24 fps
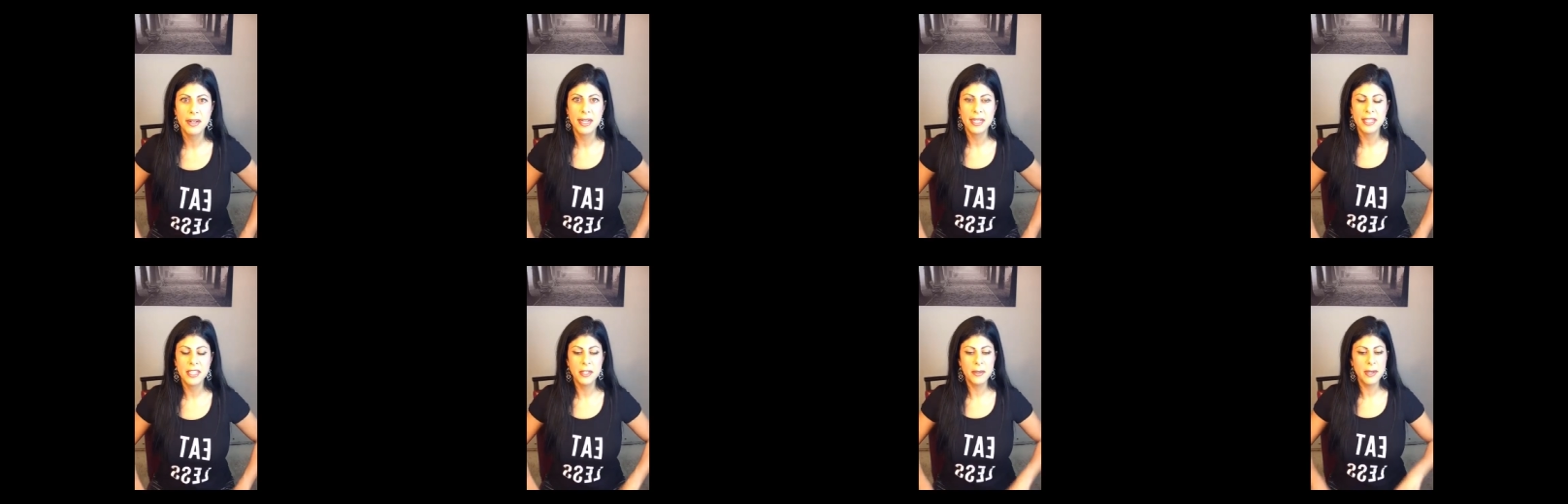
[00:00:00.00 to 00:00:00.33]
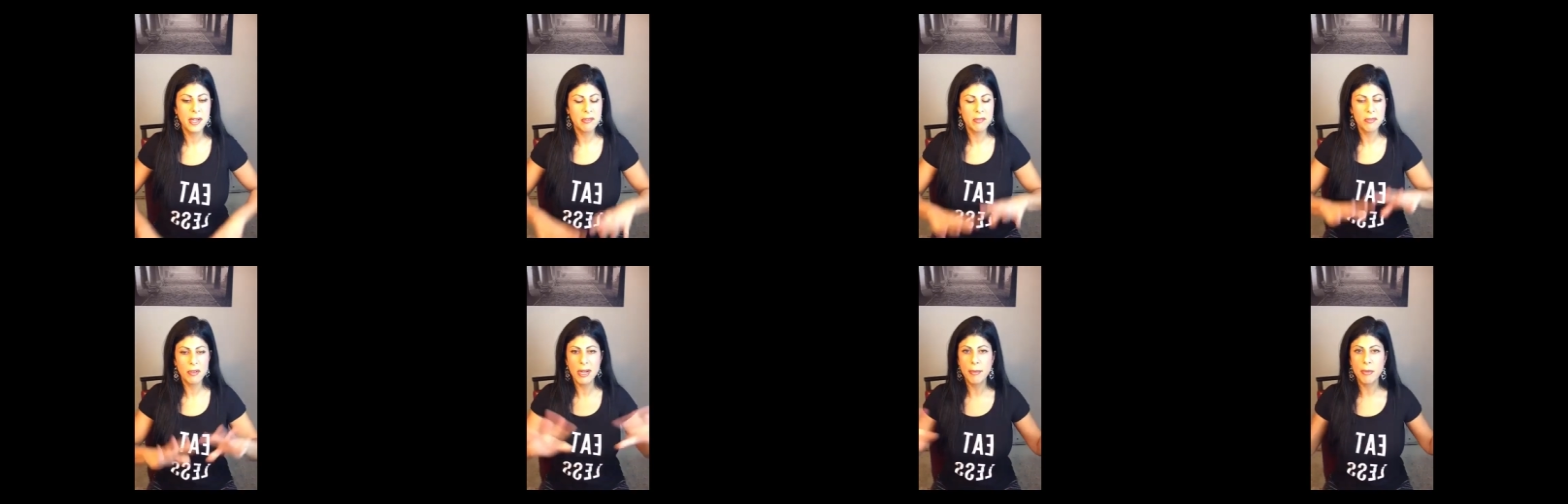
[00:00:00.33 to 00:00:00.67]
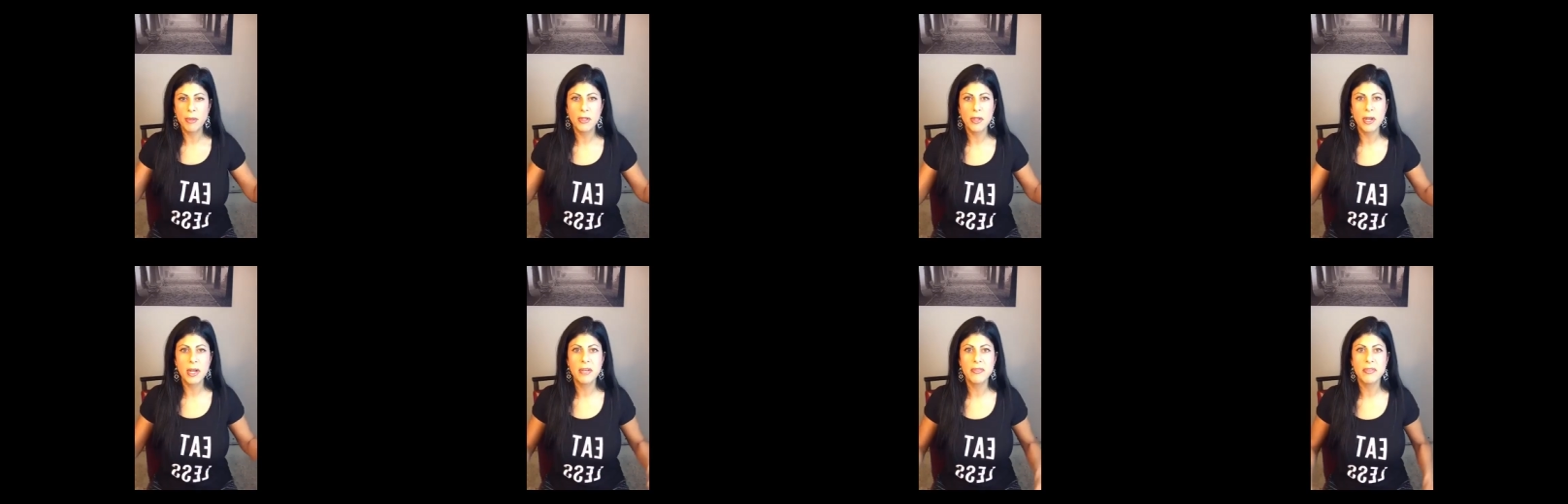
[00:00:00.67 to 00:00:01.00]
I know I
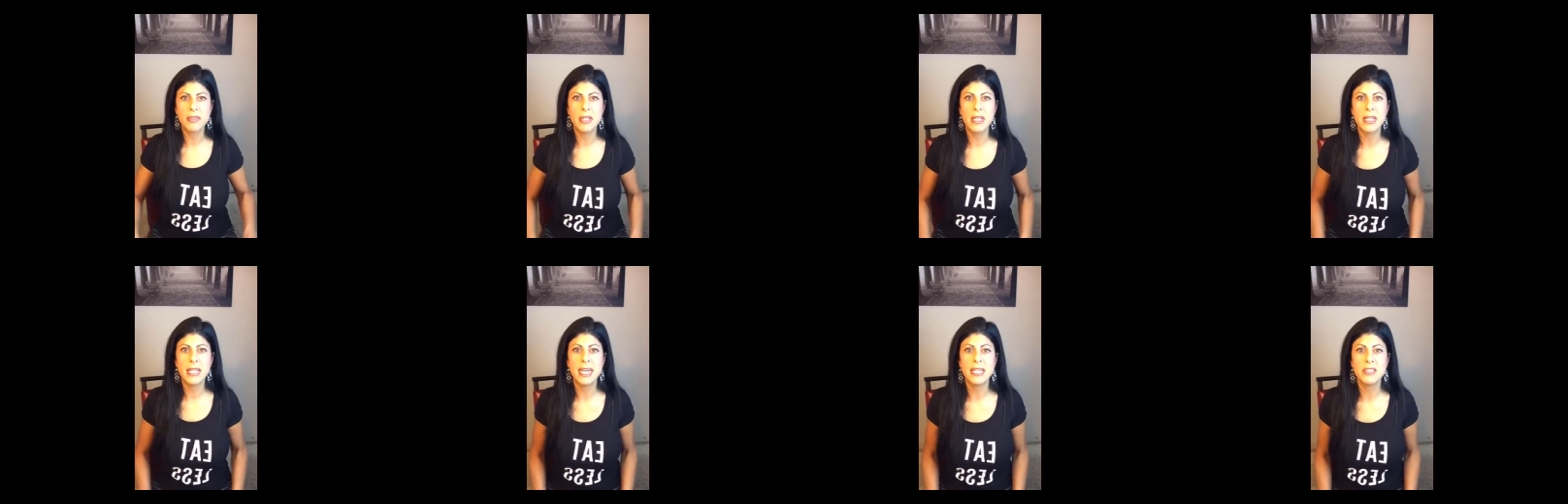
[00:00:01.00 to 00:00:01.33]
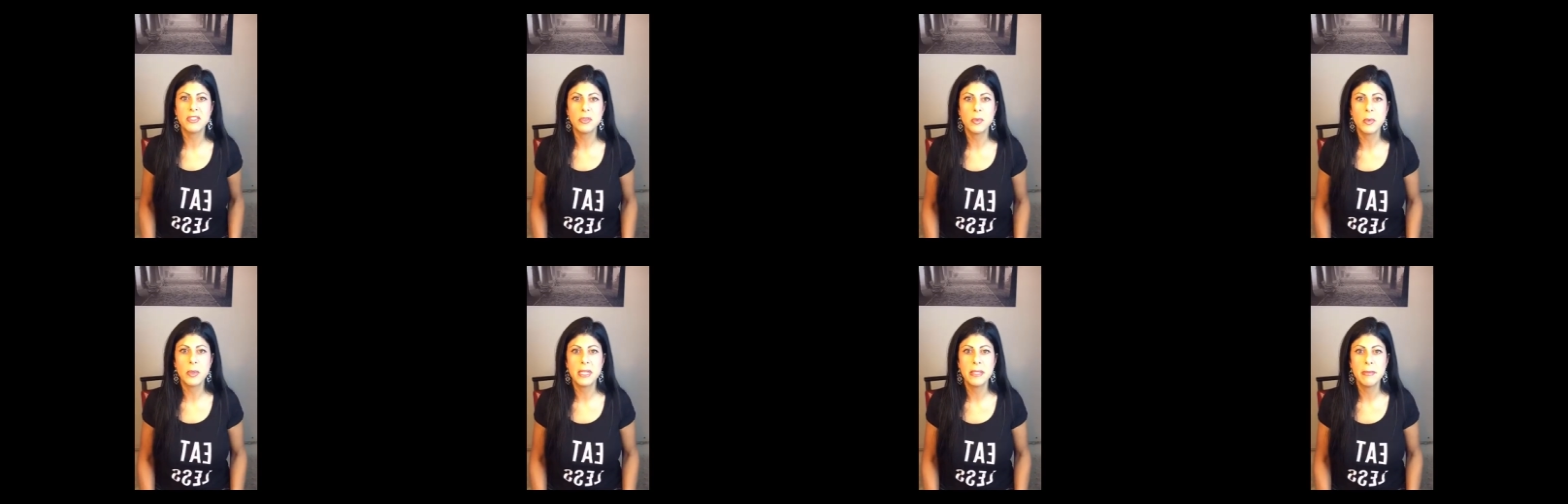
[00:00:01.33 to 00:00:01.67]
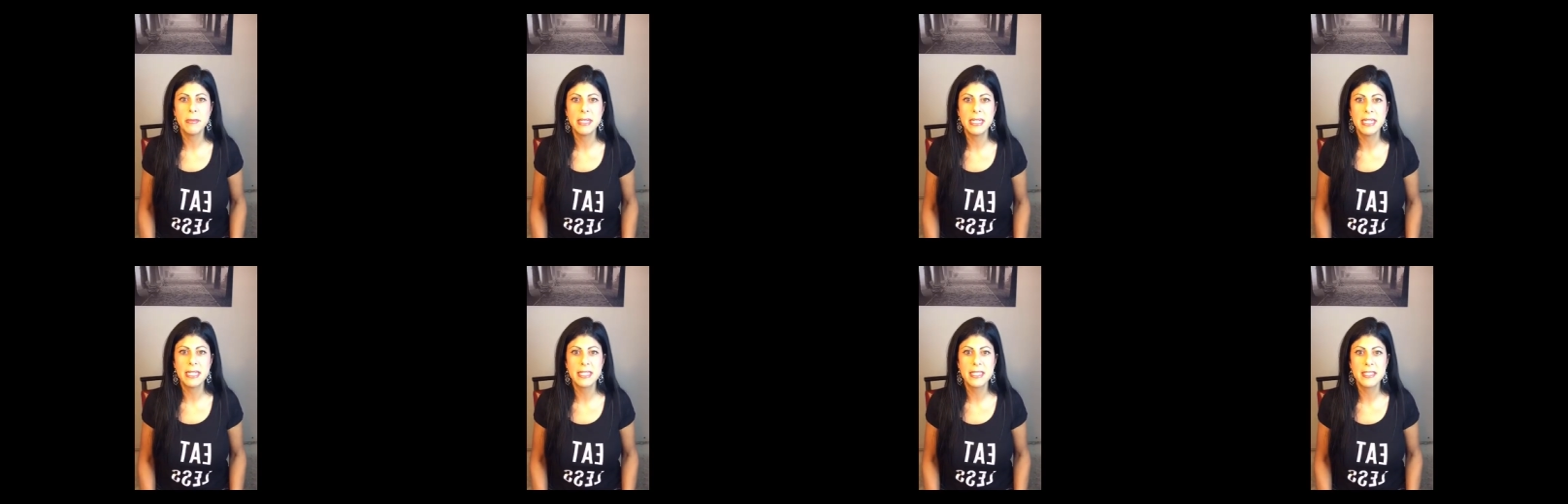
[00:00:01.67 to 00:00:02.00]
rambled on for the last 20
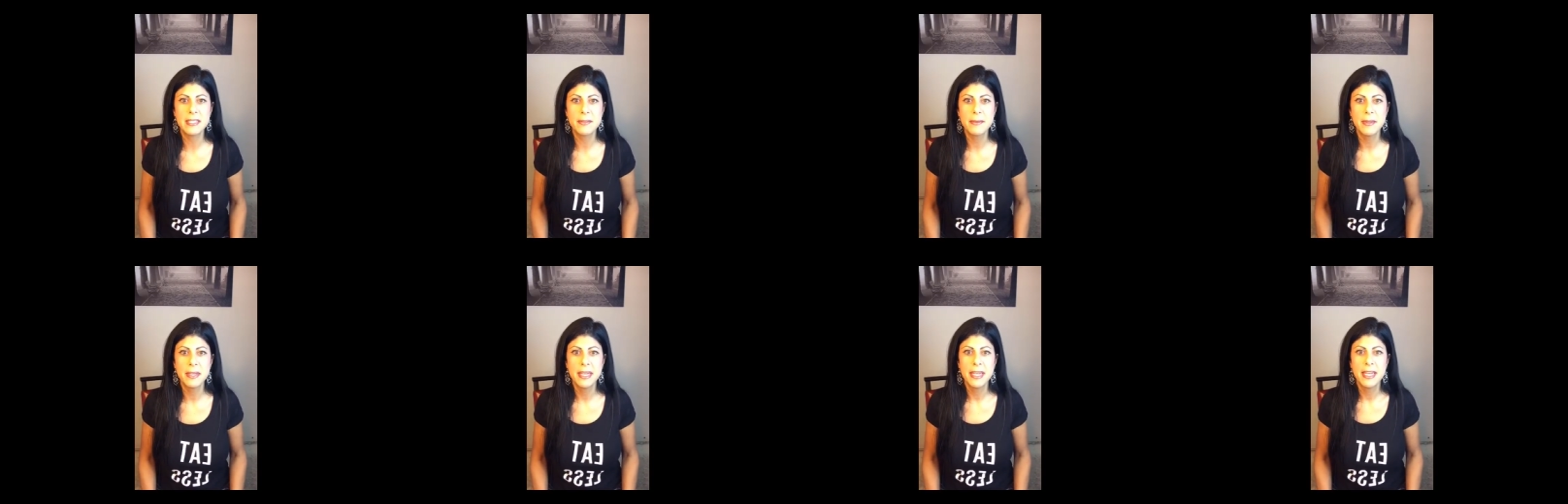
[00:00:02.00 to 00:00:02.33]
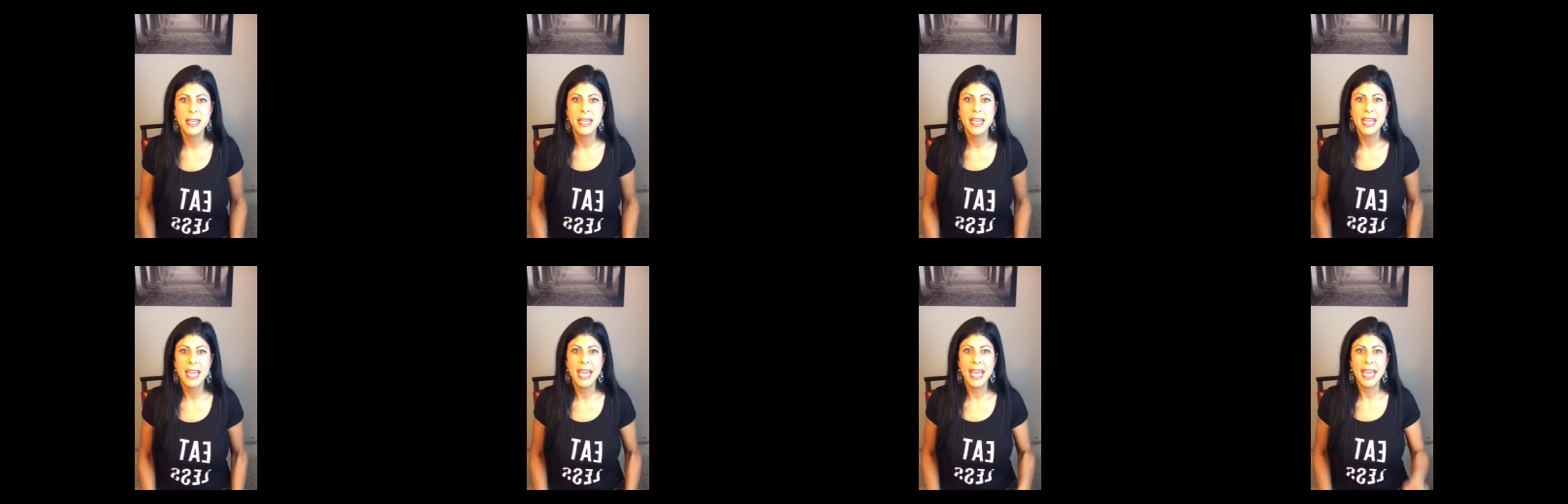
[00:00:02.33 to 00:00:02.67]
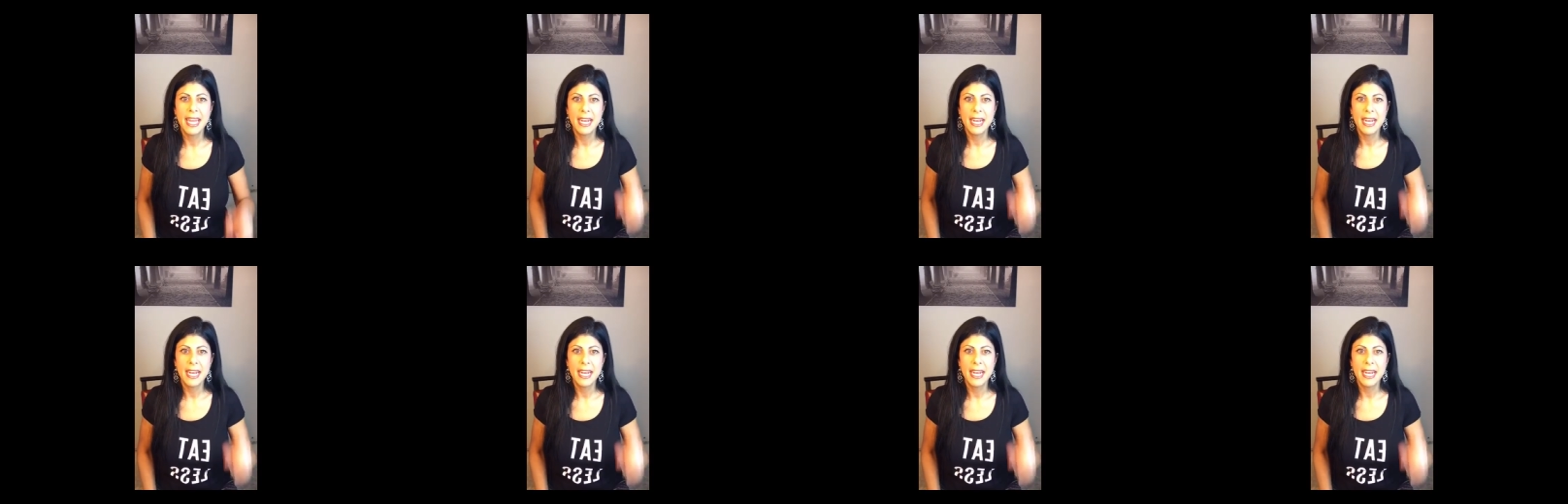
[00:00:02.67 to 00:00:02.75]
minutes, and I